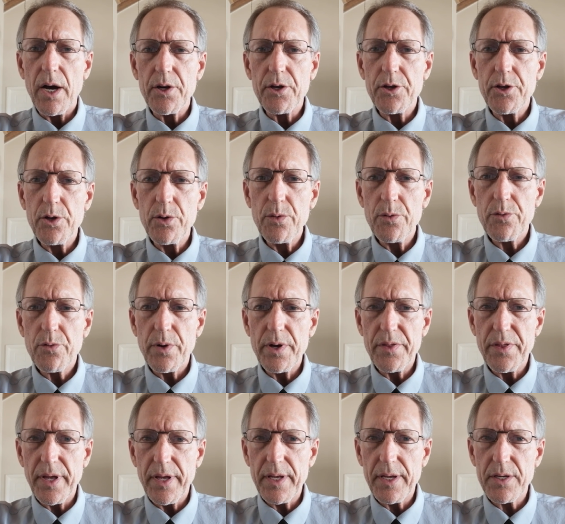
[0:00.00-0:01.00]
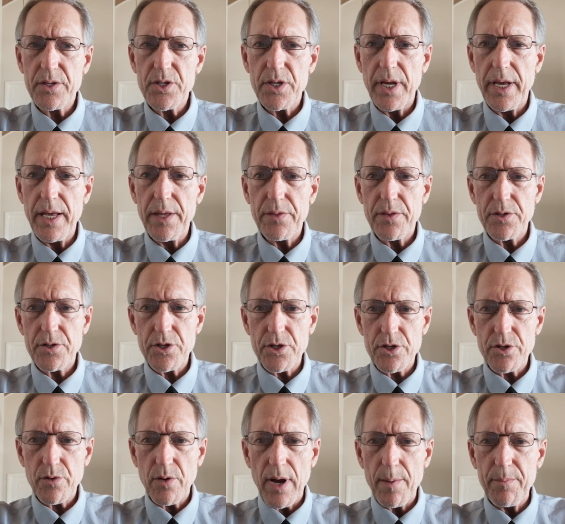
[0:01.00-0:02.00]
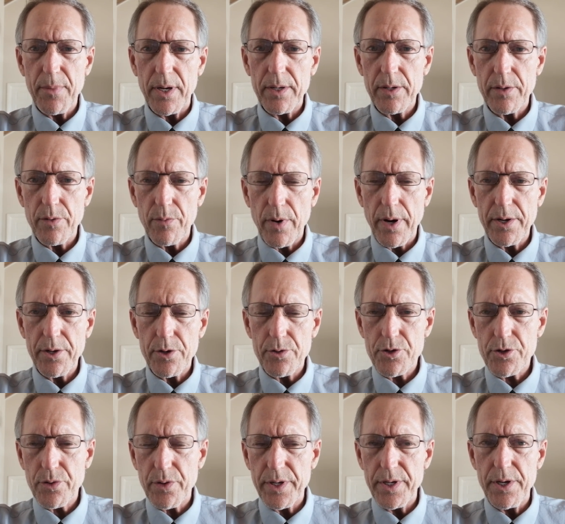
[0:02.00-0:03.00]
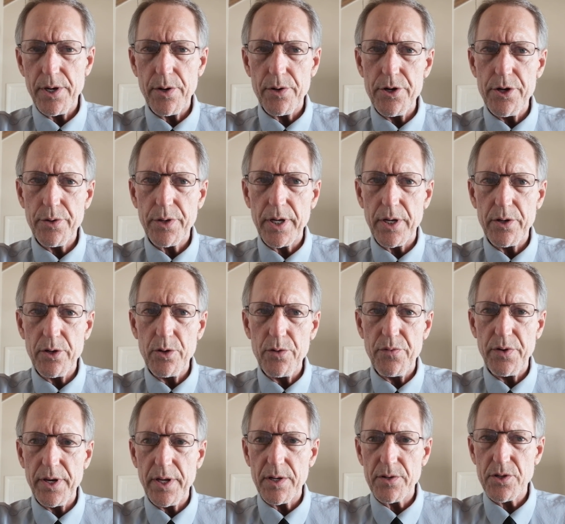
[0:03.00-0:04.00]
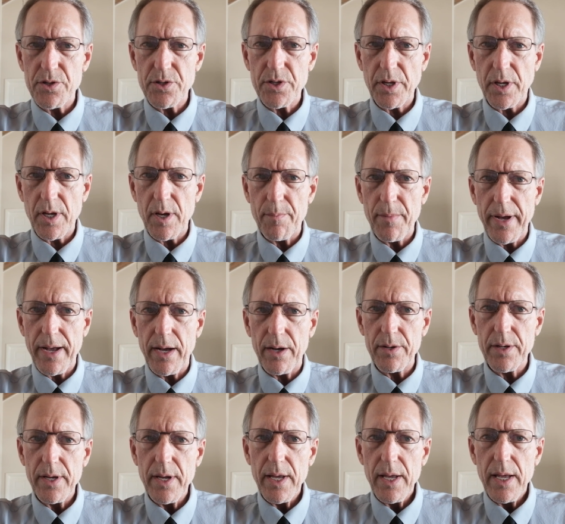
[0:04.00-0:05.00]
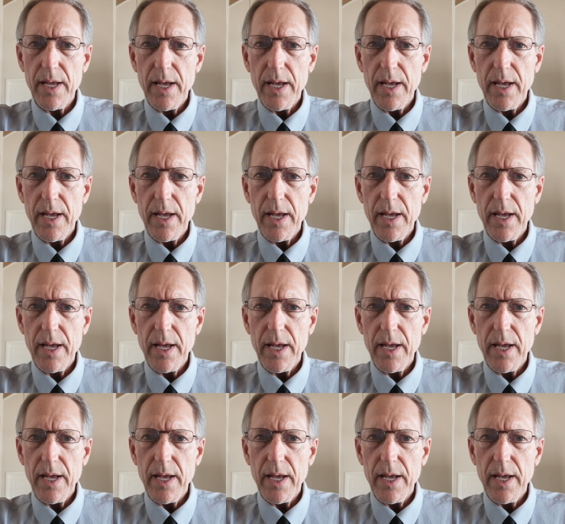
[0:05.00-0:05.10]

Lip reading: do 3 things. Hit the subscribe button to the right of your screen here, and you'll get new videos as they come out.